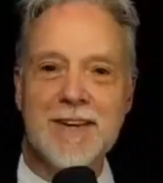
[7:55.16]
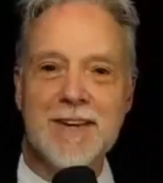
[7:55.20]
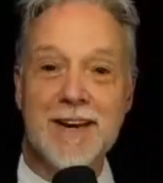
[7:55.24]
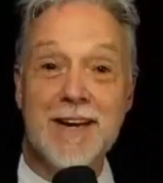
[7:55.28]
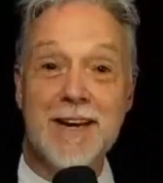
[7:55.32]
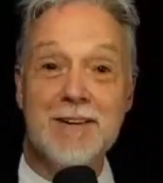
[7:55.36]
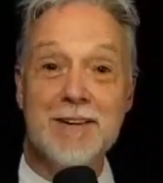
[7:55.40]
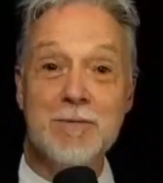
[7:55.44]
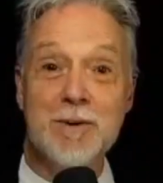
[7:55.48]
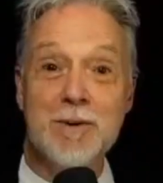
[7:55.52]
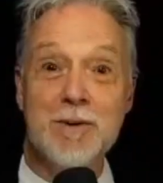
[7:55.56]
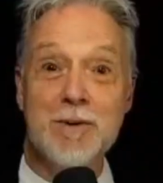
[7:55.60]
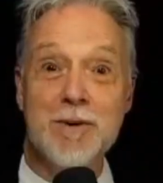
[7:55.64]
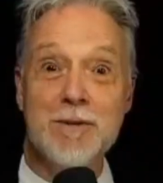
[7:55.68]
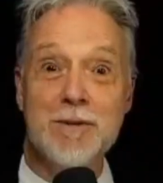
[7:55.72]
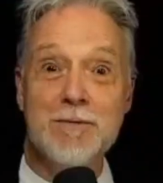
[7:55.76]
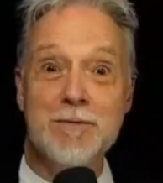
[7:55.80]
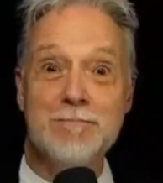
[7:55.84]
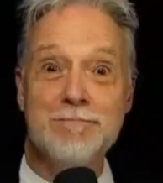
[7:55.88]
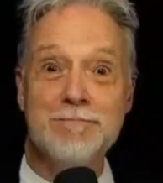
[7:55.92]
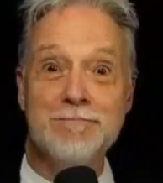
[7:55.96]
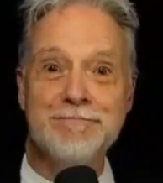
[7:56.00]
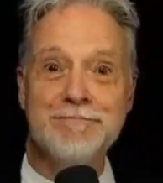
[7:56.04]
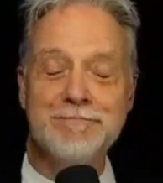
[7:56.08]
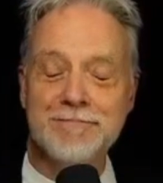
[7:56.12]
And we're
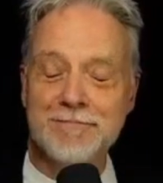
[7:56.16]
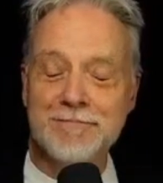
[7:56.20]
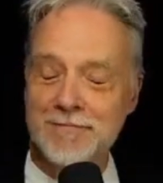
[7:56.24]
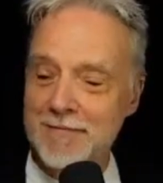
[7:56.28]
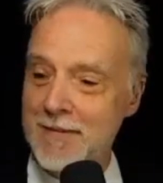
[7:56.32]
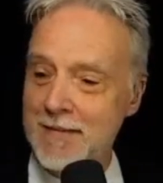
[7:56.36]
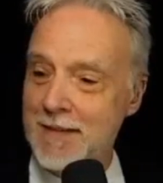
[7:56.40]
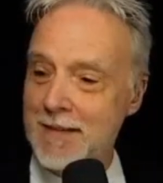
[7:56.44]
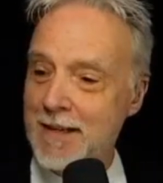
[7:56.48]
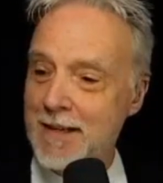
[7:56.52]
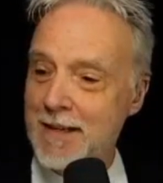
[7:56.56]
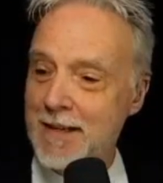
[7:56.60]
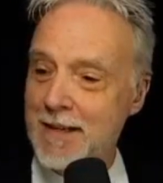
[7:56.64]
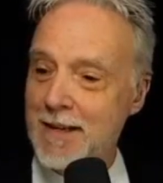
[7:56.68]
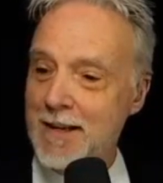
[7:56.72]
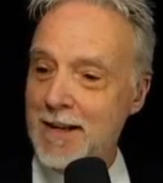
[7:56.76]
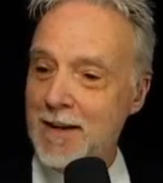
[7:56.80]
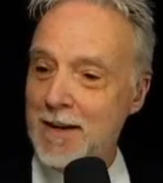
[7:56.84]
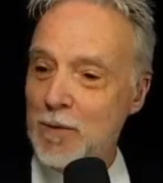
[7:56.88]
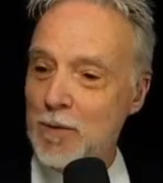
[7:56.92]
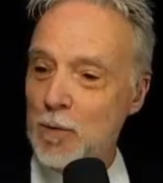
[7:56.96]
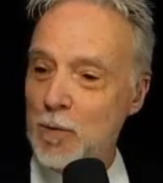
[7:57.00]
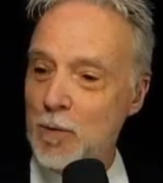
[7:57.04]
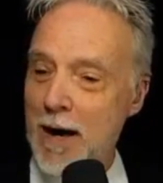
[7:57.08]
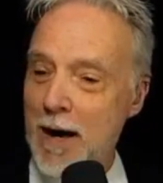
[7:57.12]
home.
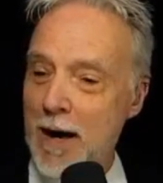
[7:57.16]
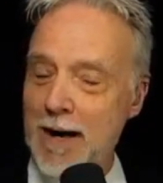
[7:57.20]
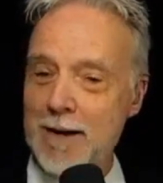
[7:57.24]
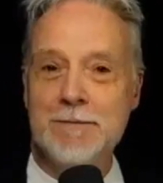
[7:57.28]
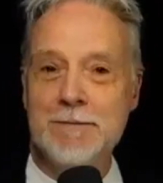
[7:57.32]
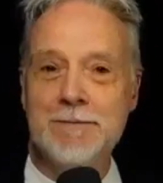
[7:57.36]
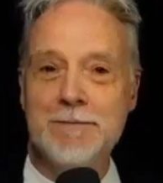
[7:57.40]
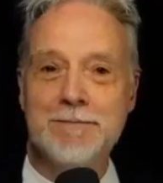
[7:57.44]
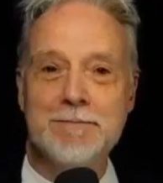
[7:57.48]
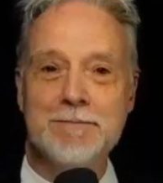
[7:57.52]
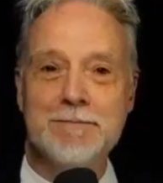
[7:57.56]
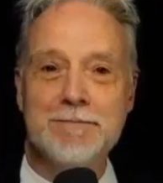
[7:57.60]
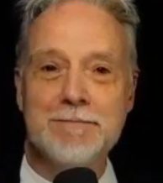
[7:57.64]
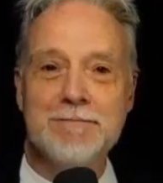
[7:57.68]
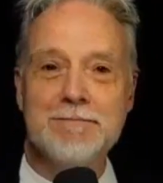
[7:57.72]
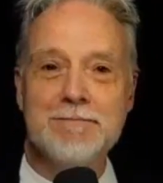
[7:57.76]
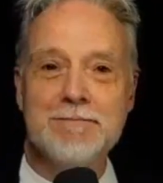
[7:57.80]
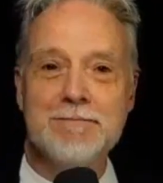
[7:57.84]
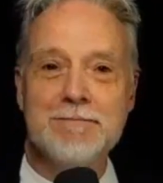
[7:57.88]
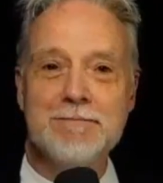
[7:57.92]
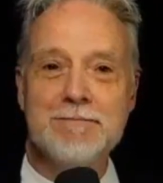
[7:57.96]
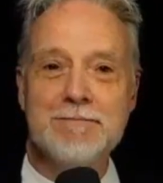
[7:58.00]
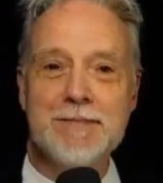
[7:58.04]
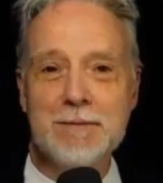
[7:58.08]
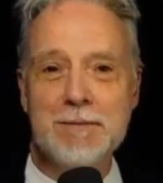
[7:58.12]
Wow.
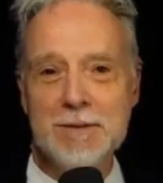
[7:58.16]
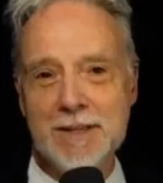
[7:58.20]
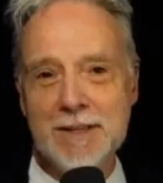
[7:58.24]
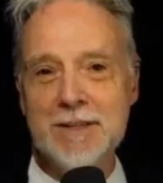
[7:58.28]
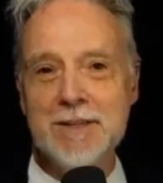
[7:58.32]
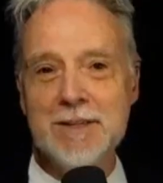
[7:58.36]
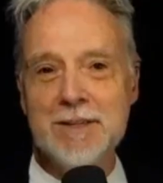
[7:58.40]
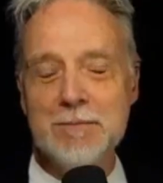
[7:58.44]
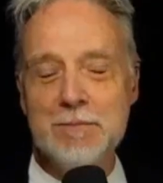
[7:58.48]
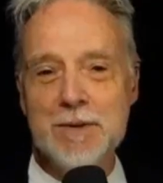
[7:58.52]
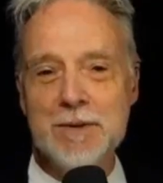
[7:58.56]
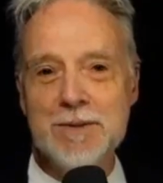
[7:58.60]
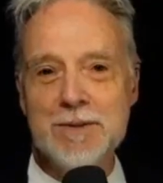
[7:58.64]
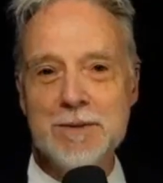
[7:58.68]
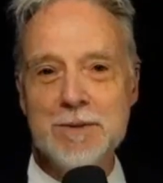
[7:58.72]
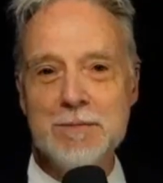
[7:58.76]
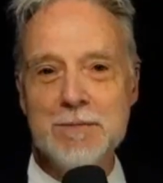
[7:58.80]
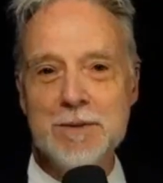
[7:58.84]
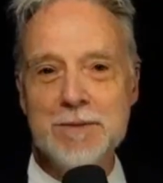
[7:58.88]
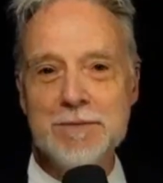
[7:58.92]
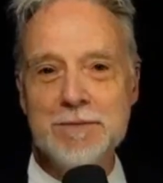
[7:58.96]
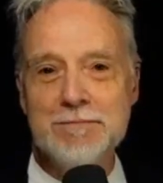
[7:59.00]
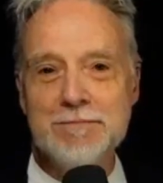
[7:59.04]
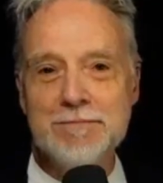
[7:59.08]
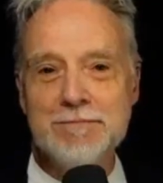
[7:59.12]
That was actually pretty
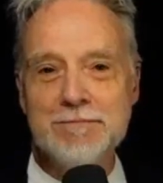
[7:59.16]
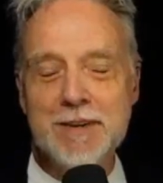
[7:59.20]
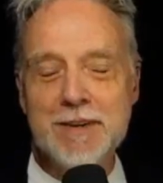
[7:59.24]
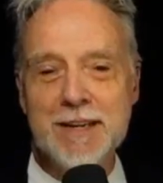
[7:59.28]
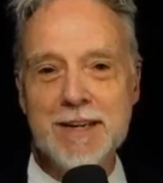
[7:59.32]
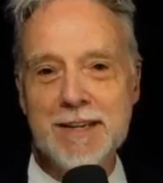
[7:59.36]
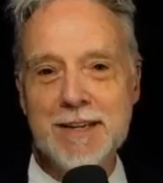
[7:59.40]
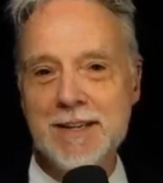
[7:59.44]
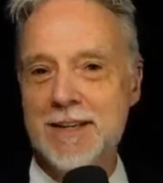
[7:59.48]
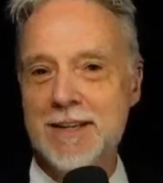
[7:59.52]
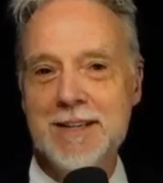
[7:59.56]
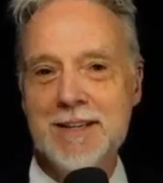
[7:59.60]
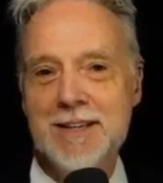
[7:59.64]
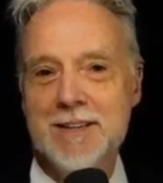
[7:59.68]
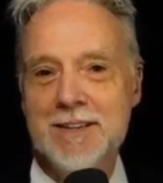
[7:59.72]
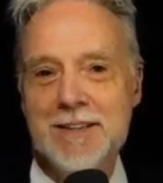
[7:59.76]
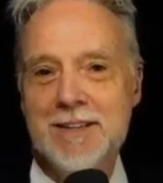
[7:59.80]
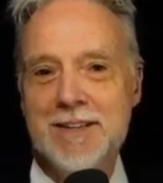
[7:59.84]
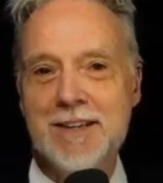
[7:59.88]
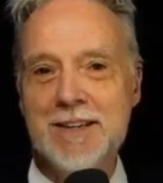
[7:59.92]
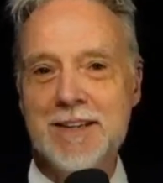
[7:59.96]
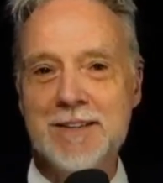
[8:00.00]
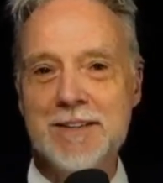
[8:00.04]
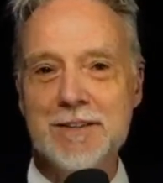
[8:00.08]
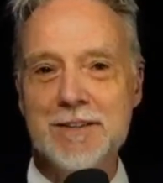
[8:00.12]
smooth. I can't get into
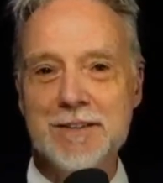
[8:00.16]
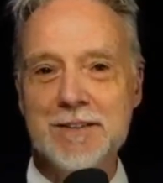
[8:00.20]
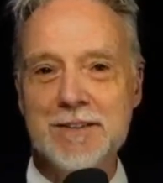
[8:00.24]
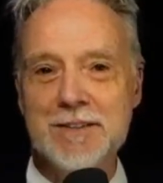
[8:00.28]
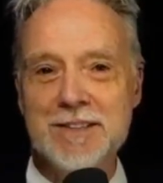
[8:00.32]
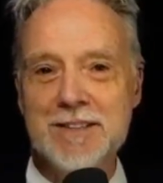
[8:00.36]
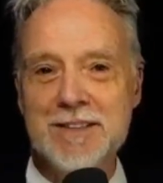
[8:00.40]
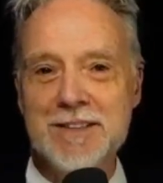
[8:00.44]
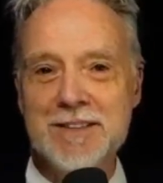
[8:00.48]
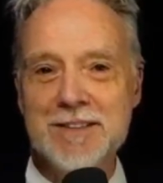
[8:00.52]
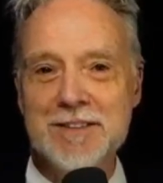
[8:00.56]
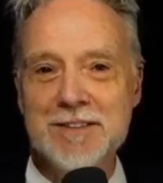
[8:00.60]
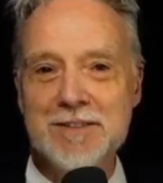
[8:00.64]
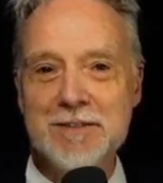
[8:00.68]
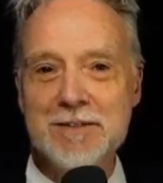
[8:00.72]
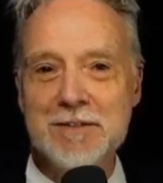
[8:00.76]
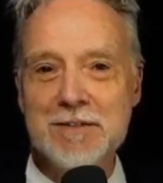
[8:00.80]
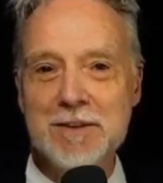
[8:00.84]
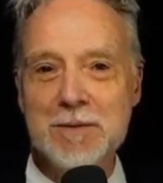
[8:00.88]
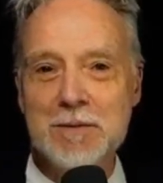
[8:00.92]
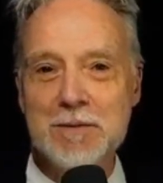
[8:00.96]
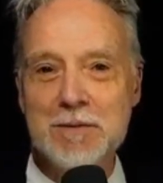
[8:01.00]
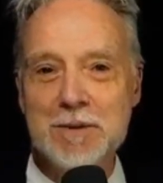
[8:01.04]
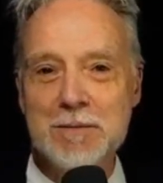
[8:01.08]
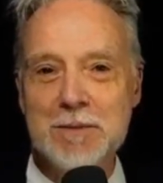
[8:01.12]
the technical details of
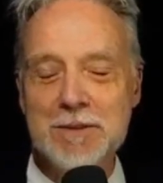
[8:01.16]
how we're